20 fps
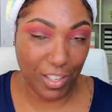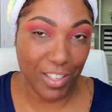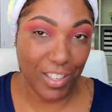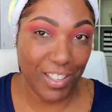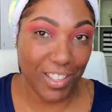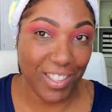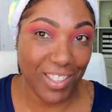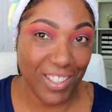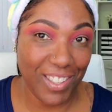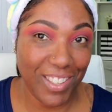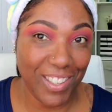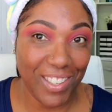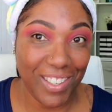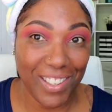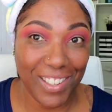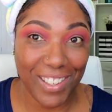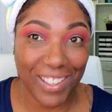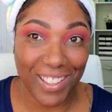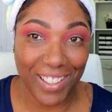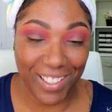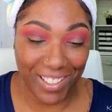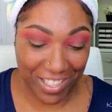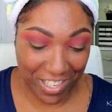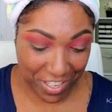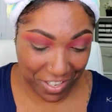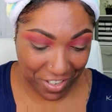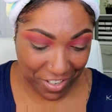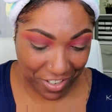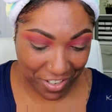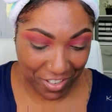than the
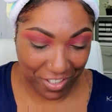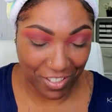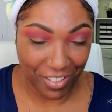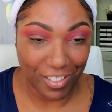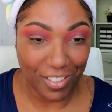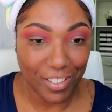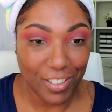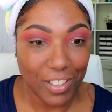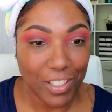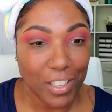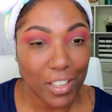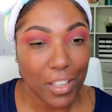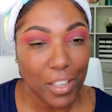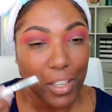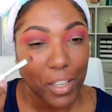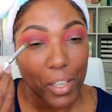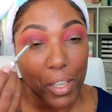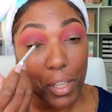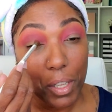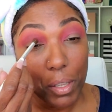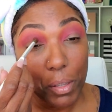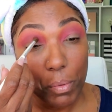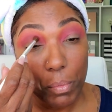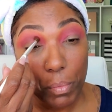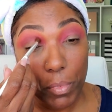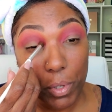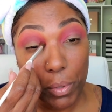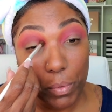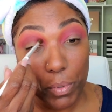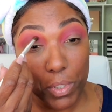LA Girl.
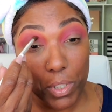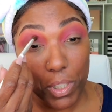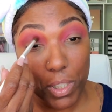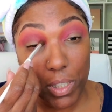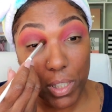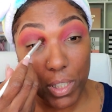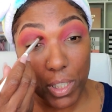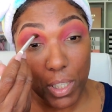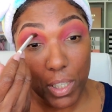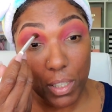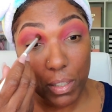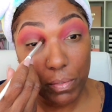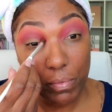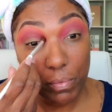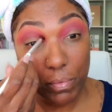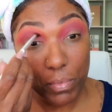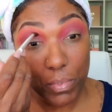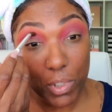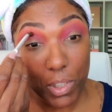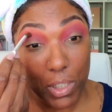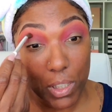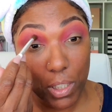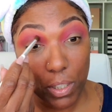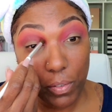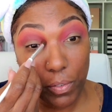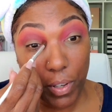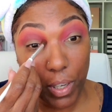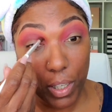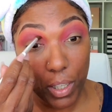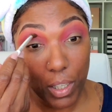But we'll see. We'll
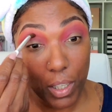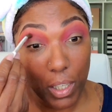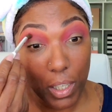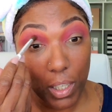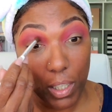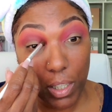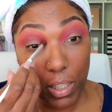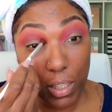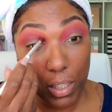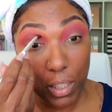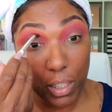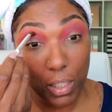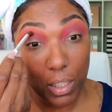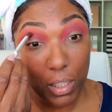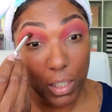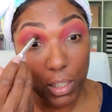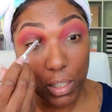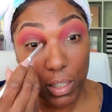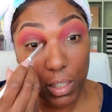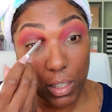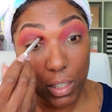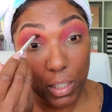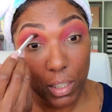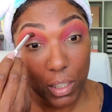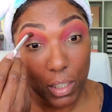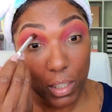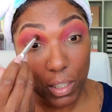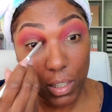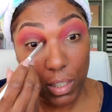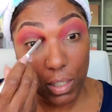see if I can get any
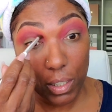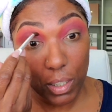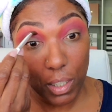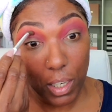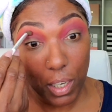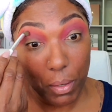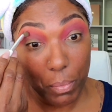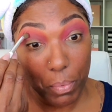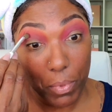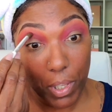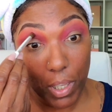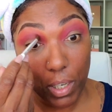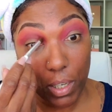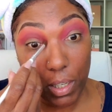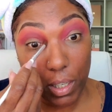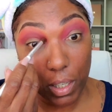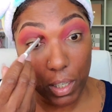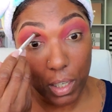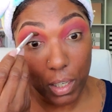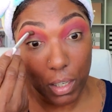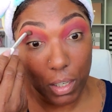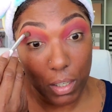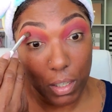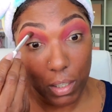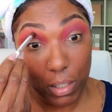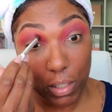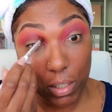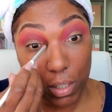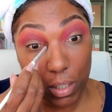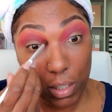depth out of here.